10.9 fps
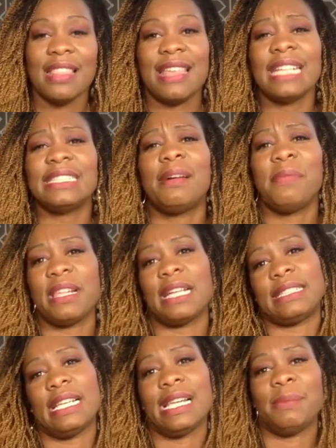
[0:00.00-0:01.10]
That's something
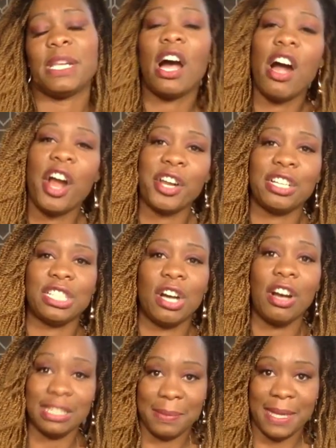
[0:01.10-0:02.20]
that's a little bit harder to
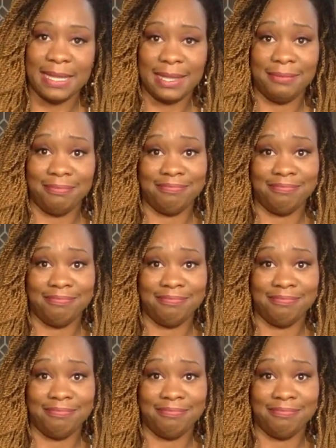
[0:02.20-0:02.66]
automate,